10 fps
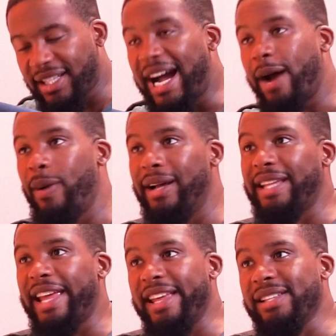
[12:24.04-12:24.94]
I work
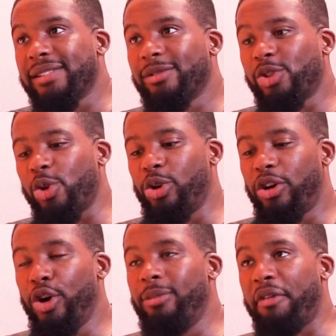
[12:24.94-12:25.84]
days. So you're
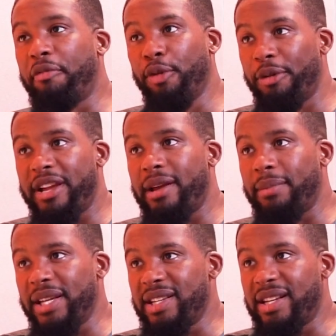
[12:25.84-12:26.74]
home at four A M
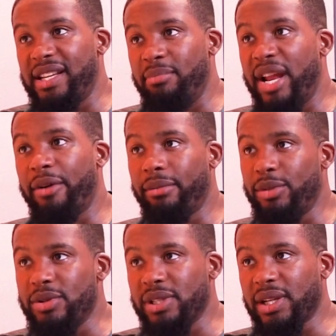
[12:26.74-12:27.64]
basically, blaring
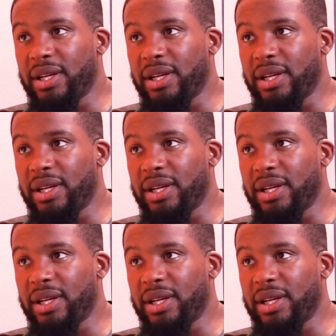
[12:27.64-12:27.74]
music.